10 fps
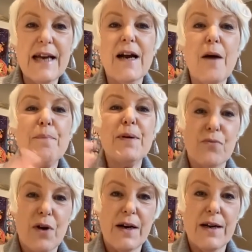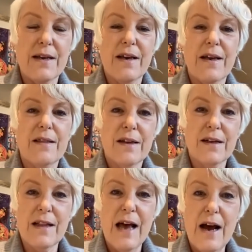up and running in the
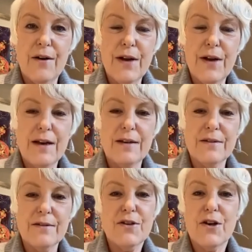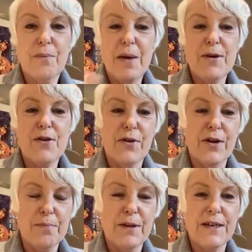cloud, and maybe you're
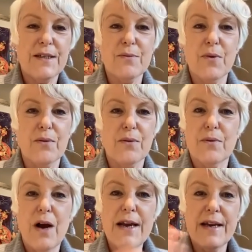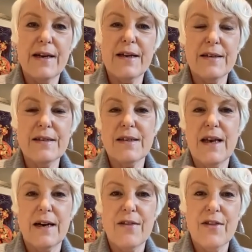at a place where Ryan is,
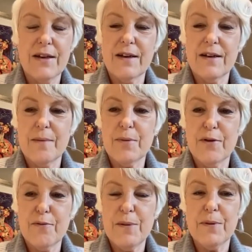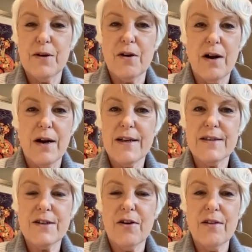and I think a number of people in our
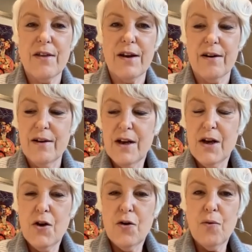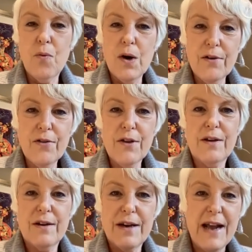audience are there, what are the
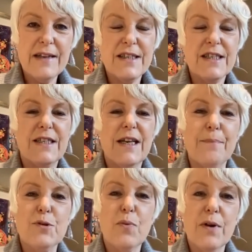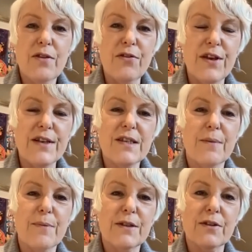next steps? What are the things
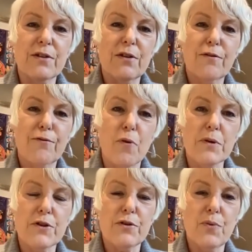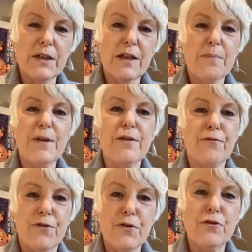someone can look forward to? What could be the
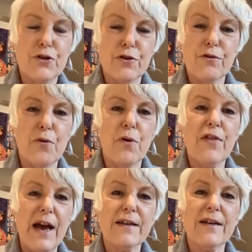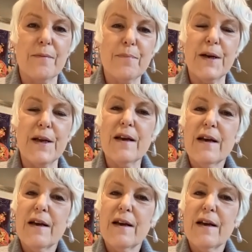future for that company